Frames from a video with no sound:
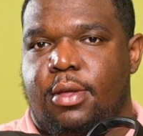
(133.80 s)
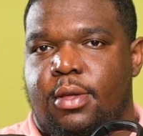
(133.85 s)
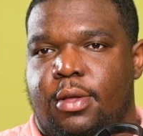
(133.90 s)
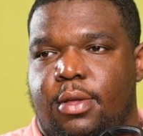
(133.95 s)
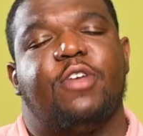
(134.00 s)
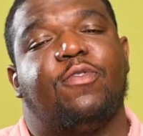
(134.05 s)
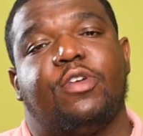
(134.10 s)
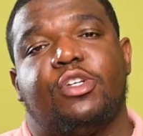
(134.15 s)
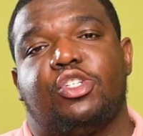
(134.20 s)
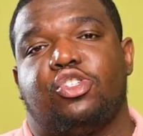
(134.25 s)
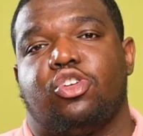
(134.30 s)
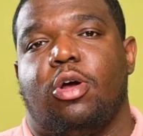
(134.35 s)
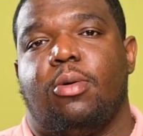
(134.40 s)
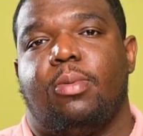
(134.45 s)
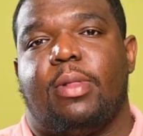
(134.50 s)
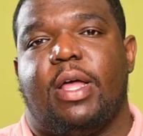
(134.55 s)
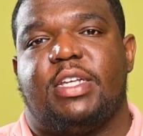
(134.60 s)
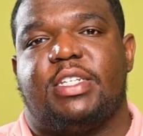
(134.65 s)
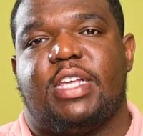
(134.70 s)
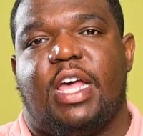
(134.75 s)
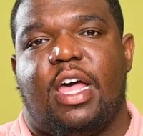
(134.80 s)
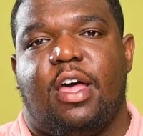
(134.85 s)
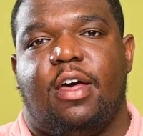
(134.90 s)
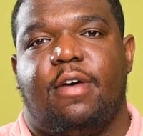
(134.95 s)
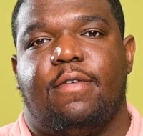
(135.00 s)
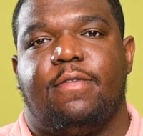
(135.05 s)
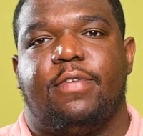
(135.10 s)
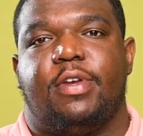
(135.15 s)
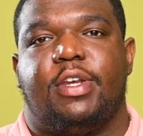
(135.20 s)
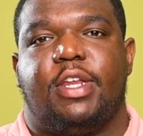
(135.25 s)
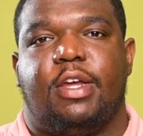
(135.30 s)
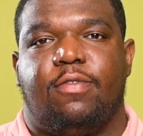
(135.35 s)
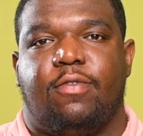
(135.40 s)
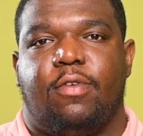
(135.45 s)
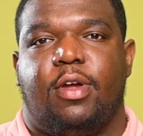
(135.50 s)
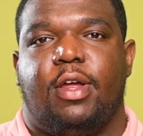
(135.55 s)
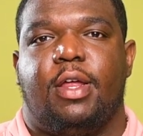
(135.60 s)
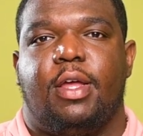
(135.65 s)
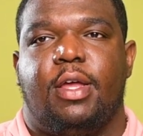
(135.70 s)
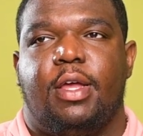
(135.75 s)
Different strobe lights have
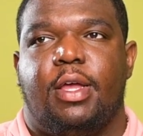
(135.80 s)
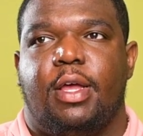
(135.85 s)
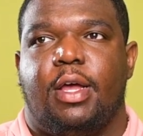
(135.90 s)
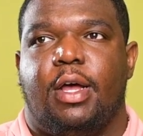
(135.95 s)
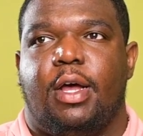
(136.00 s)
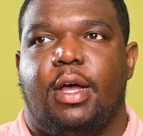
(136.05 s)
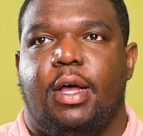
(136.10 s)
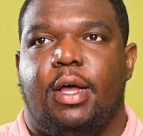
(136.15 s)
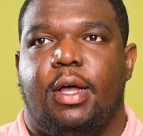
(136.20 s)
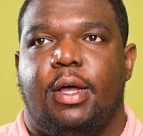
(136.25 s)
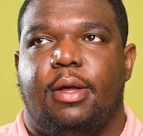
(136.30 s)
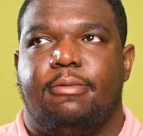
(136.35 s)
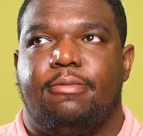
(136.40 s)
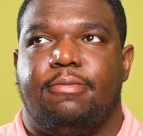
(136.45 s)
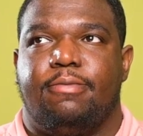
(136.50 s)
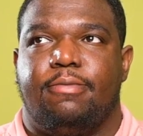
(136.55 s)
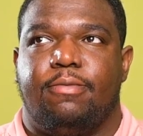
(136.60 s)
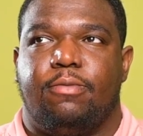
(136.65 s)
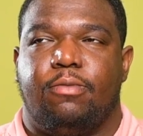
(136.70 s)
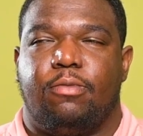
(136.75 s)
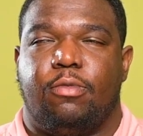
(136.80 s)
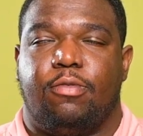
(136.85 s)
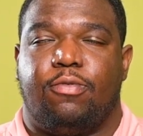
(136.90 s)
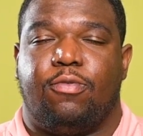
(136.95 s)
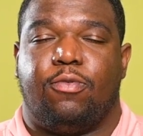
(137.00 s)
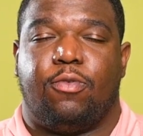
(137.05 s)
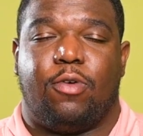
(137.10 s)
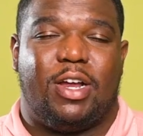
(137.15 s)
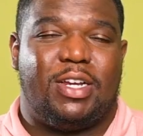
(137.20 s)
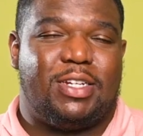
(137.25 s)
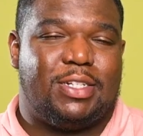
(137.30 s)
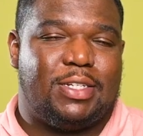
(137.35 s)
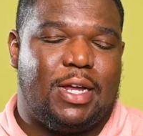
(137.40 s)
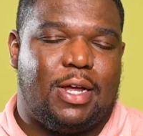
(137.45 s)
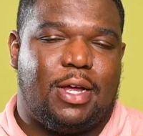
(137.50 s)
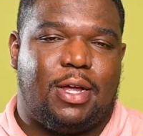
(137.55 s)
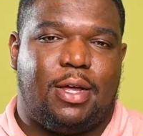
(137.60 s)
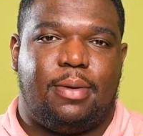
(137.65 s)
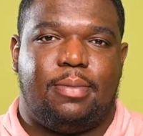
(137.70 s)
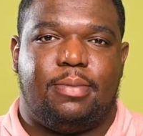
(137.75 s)
different refresh
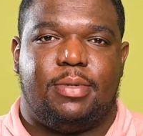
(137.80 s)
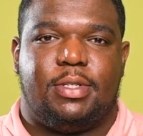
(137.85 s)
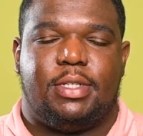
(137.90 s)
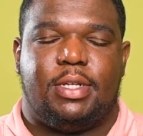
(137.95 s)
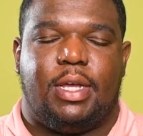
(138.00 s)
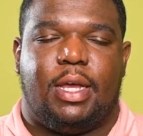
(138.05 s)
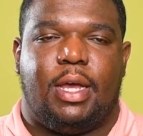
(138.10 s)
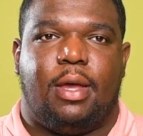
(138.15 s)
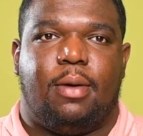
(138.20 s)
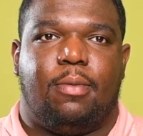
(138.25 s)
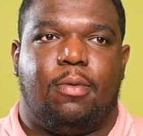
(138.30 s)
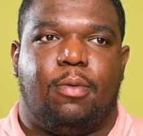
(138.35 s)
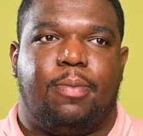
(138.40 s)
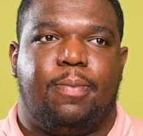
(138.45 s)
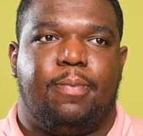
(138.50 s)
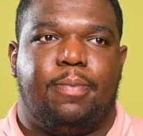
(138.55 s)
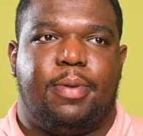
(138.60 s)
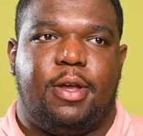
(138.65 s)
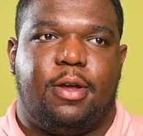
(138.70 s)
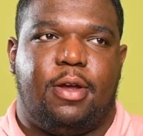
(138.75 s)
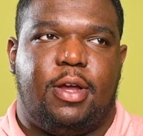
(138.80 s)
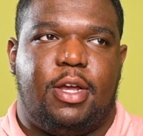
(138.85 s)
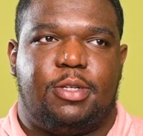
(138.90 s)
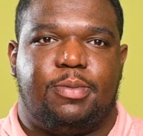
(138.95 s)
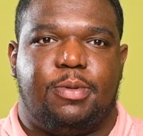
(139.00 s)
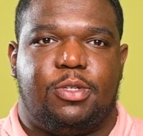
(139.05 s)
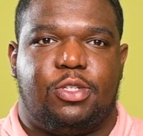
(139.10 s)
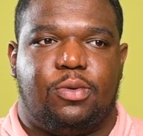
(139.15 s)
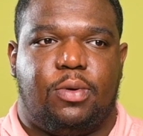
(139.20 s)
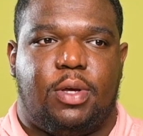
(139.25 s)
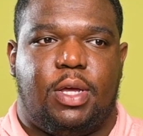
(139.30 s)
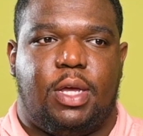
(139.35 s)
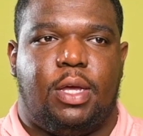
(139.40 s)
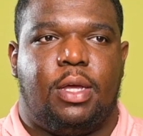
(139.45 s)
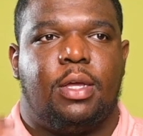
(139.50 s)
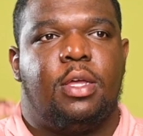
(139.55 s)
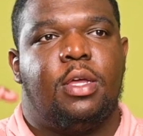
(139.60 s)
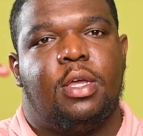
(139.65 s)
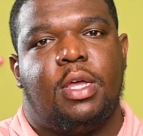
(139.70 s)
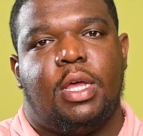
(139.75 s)
times and periods
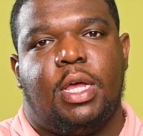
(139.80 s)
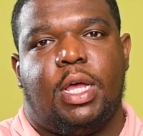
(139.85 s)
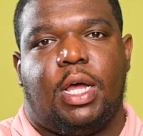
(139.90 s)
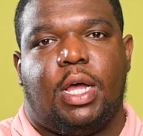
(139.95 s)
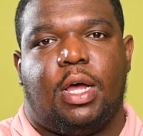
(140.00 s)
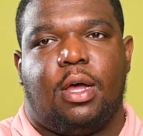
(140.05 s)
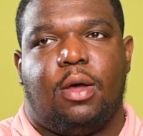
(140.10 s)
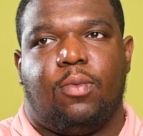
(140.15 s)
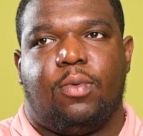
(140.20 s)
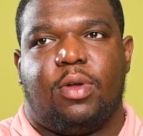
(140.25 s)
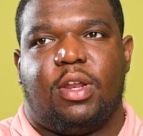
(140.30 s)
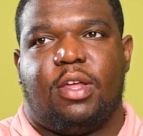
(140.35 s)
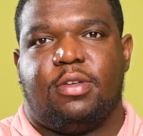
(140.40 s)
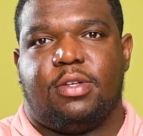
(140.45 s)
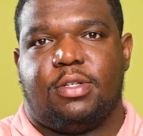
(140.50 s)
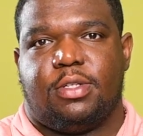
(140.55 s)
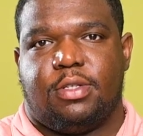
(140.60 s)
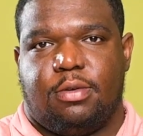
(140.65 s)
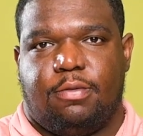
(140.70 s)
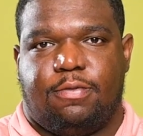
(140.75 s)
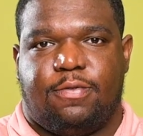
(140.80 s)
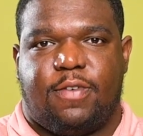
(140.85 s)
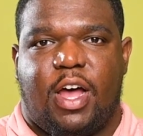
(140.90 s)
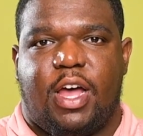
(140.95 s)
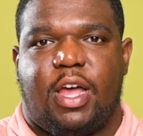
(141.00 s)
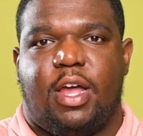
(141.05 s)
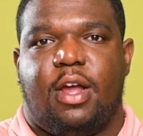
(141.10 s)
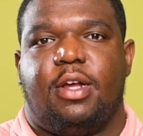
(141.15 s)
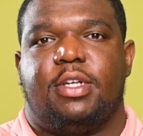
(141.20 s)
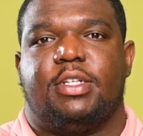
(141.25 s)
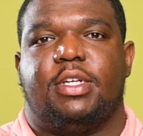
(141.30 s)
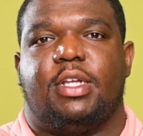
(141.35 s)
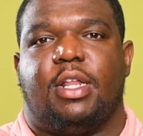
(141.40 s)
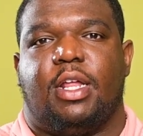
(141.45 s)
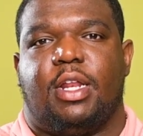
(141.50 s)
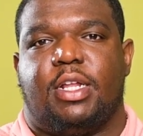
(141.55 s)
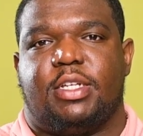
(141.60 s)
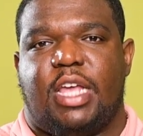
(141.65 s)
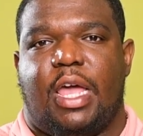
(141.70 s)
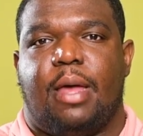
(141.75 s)
between when it fires and
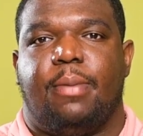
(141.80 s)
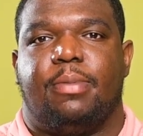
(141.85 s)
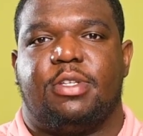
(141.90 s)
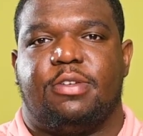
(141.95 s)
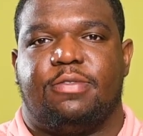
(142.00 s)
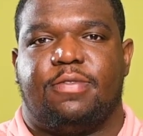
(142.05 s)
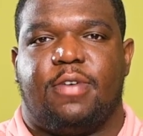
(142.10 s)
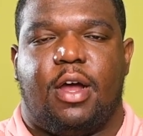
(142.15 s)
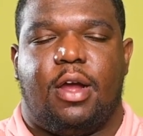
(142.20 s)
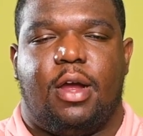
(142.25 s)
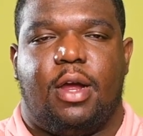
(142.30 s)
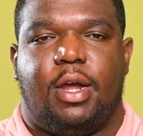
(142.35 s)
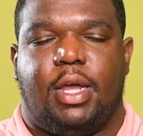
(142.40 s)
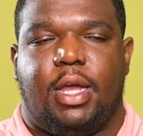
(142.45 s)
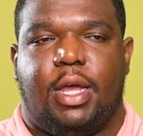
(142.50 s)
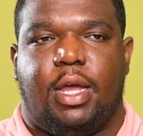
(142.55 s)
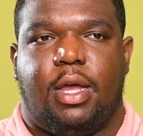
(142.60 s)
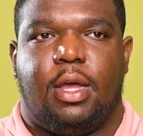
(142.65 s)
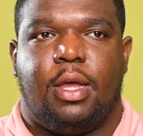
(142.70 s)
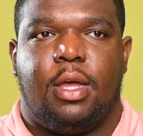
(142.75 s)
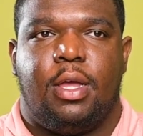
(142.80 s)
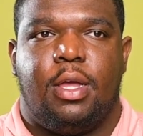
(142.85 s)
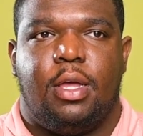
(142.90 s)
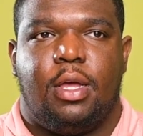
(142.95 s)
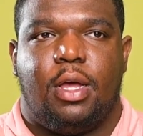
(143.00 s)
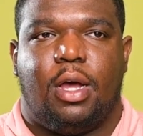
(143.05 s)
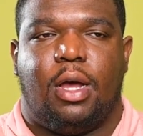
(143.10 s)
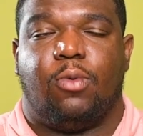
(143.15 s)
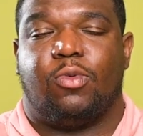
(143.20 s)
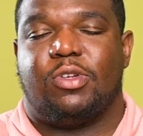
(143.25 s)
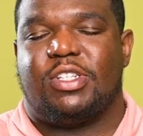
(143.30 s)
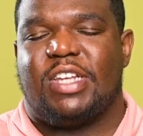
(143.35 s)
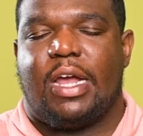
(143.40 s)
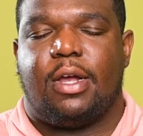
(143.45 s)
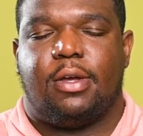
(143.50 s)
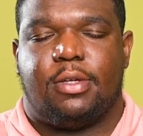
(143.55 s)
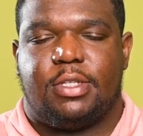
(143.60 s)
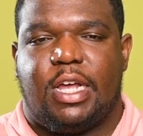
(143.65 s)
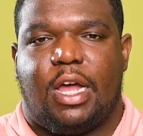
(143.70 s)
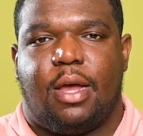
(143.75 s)
then it's able to fire again.
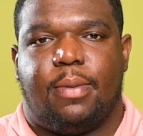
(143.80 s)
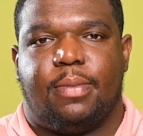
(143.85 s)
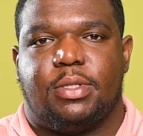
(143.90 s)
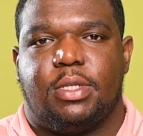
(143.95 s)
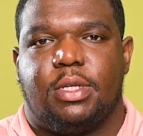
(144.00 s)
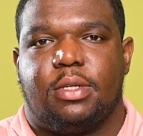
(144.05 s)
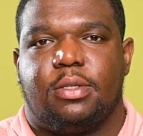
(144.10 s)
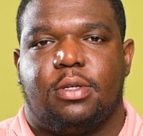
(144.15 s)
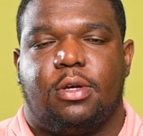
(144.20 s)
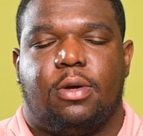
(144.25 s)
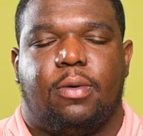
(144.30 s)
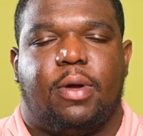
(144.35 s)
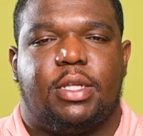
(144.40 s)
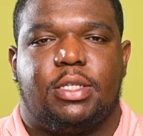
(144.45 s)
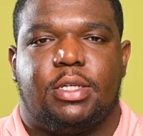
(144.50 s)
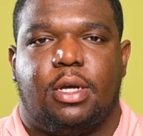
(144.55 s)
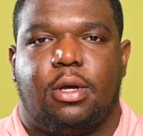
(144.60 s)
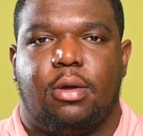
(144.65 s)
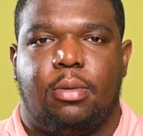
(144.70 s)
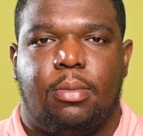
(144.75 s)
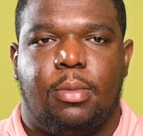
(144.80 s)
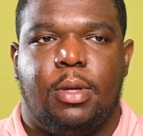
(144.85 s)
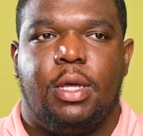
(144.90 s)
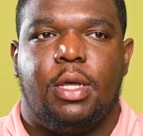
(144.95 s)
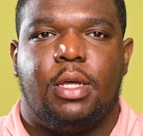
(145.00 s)
Recycle time is the correct term.